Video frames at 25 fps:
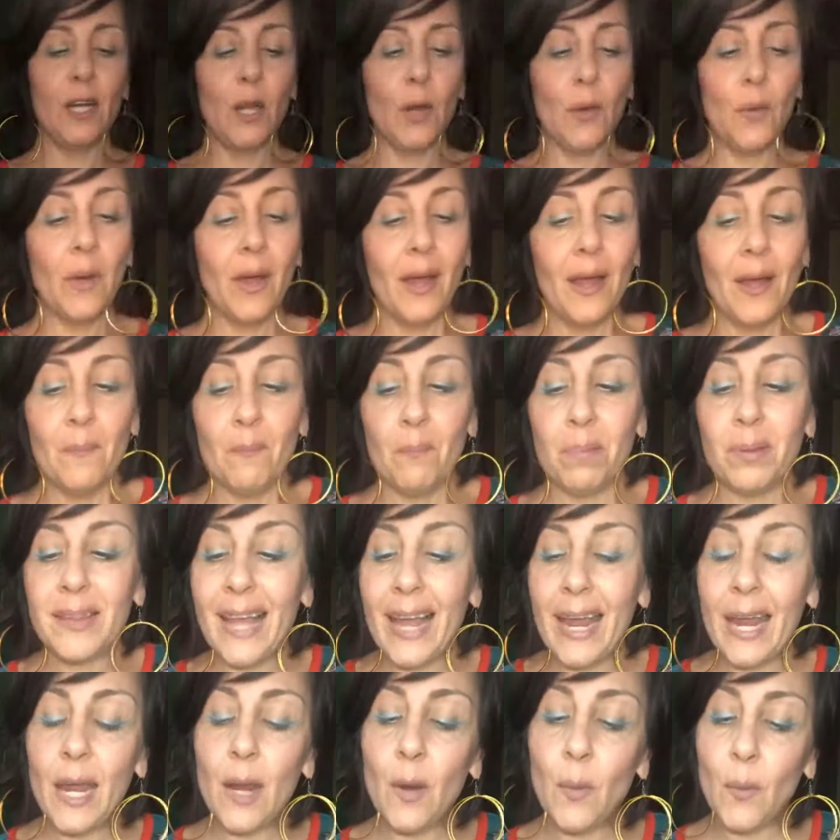know,
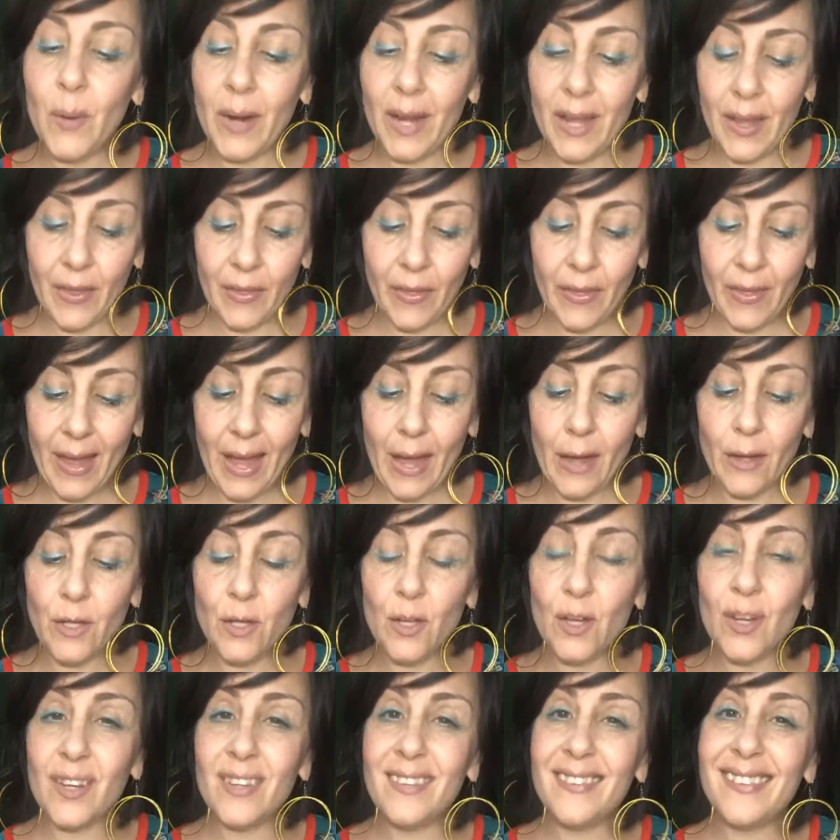play with how
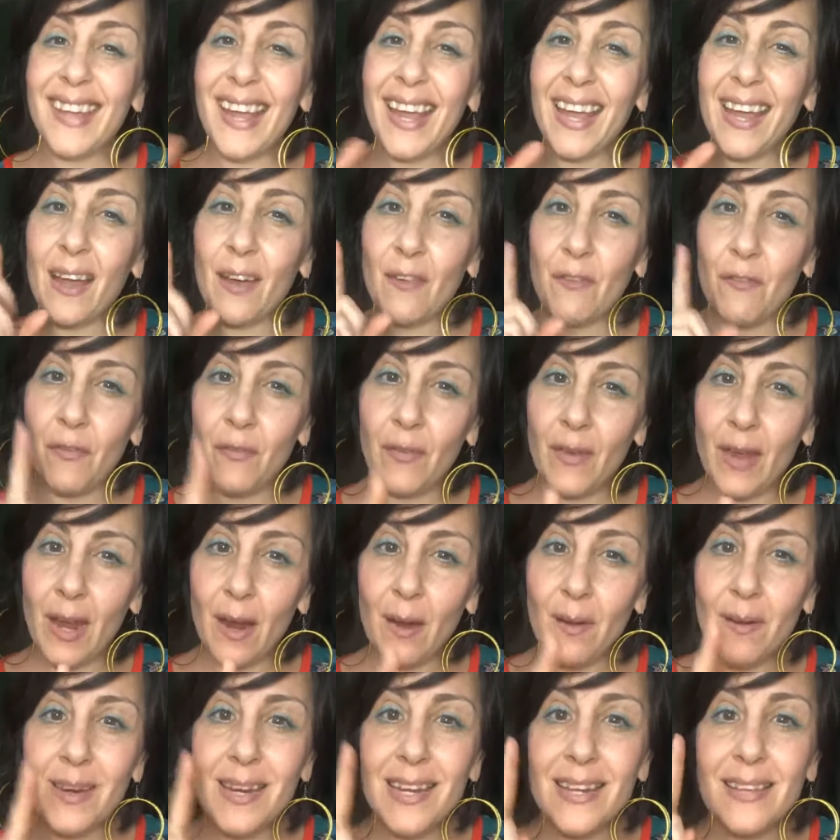you could take a
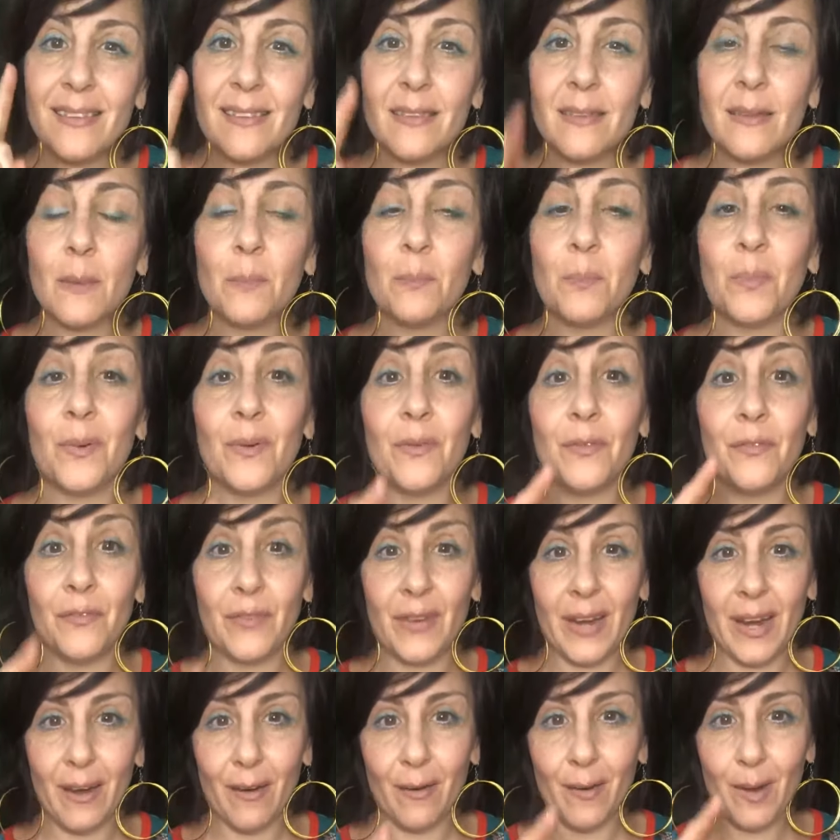very simple,
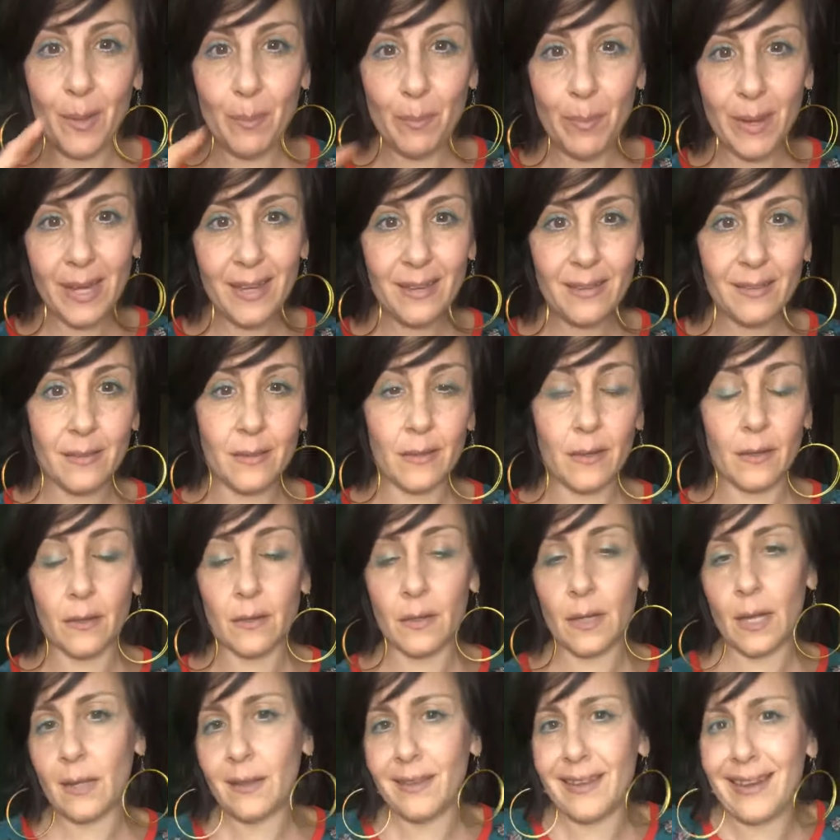very
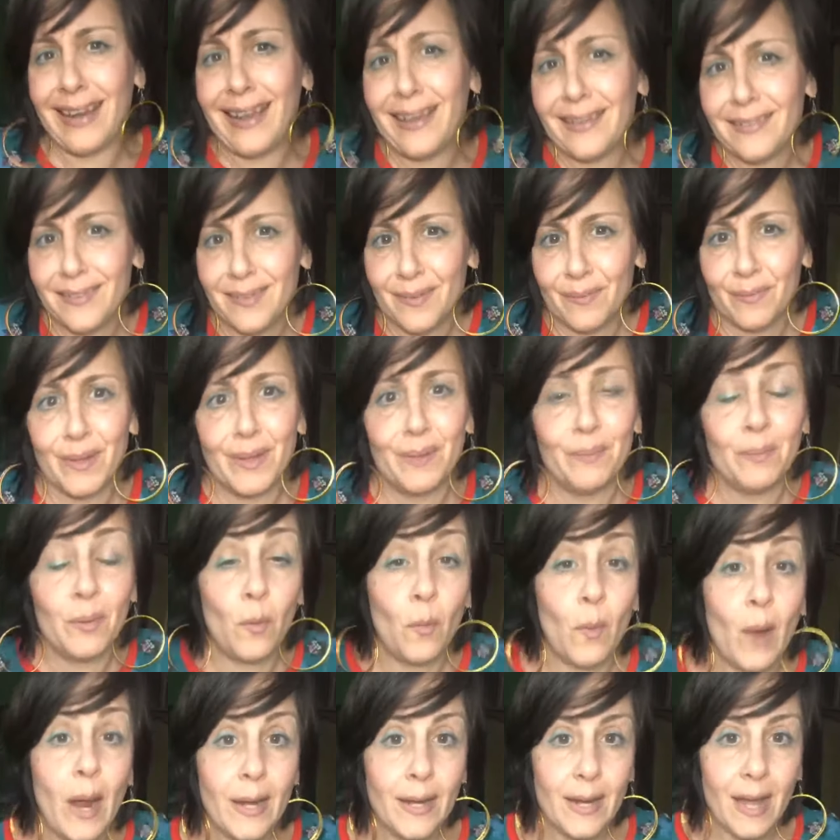basic, not that it has to be, but
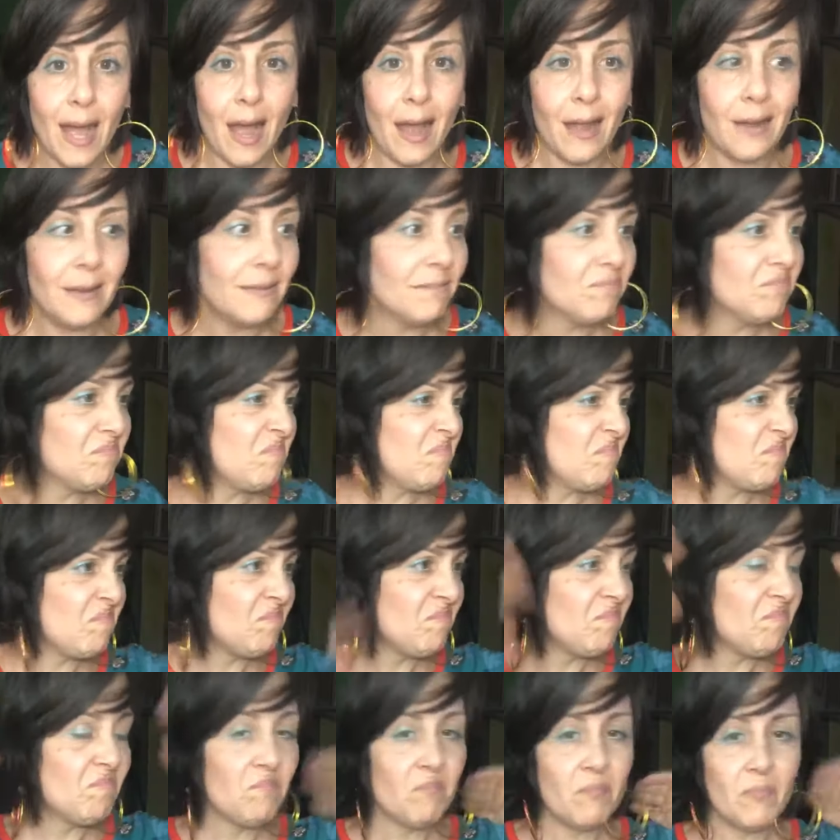why not?
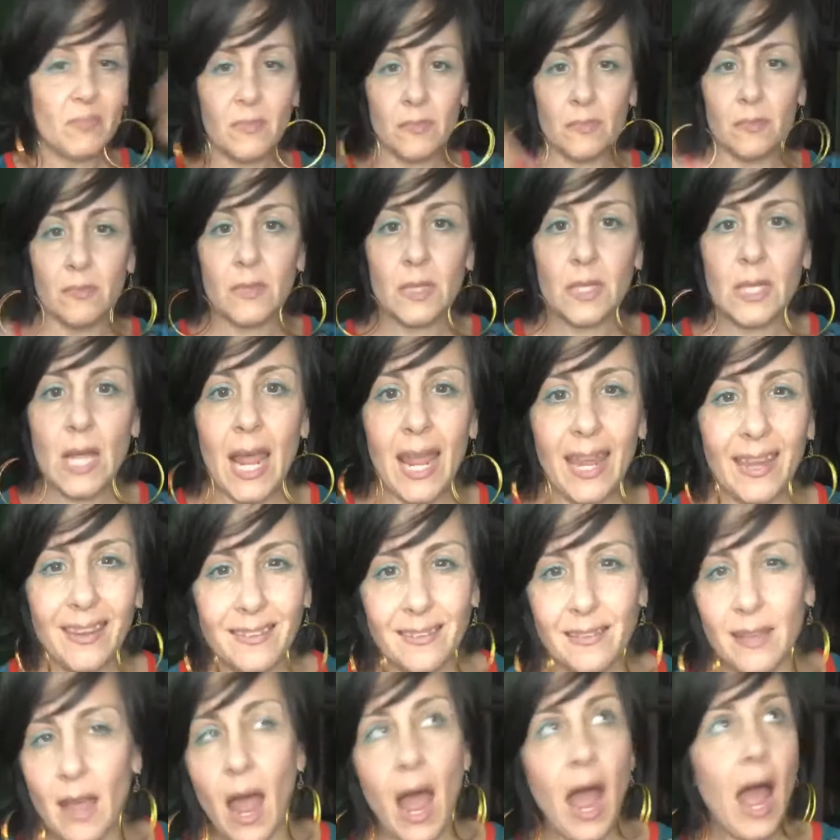
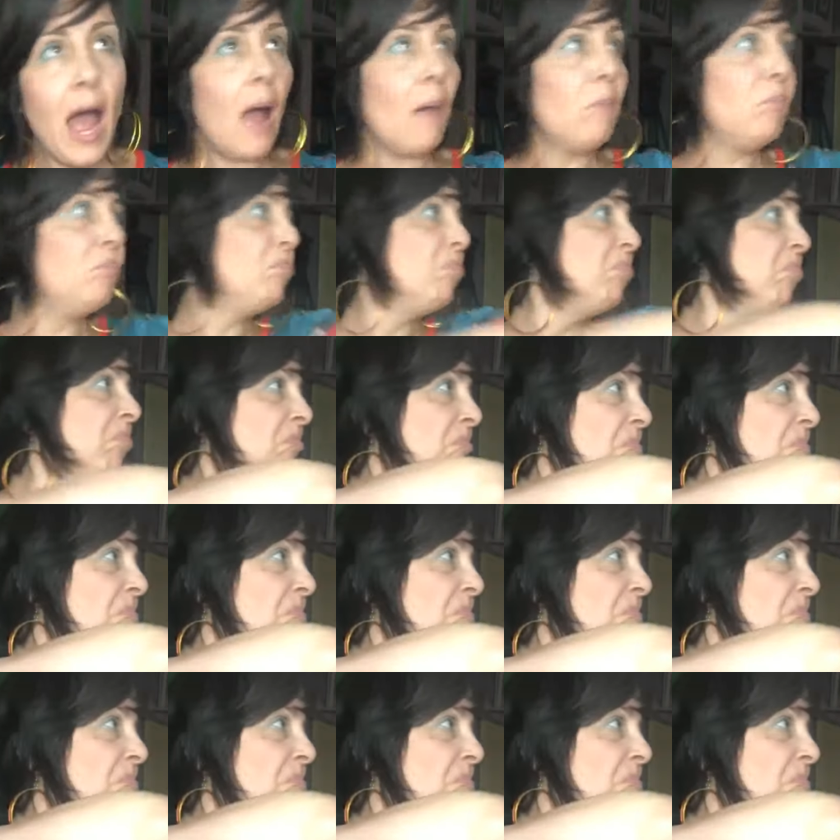Tank top,